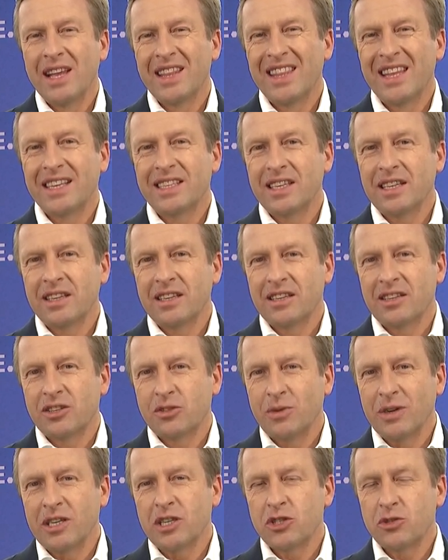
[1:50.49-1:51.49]
That in
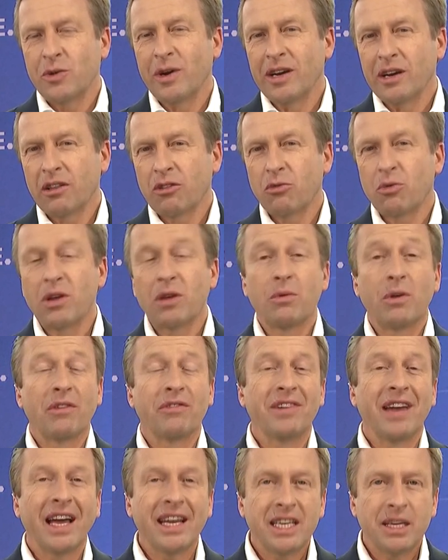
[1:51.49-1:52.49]
2023 we have
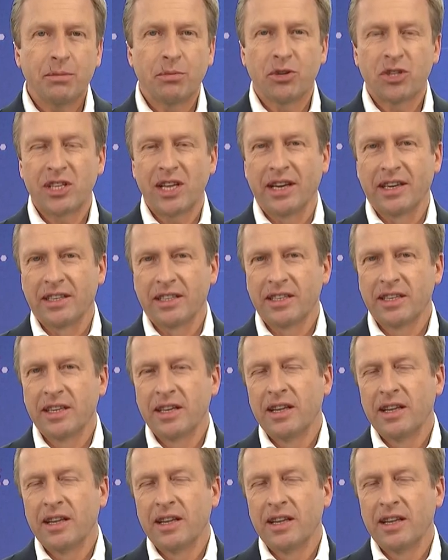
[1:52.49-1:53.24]
90%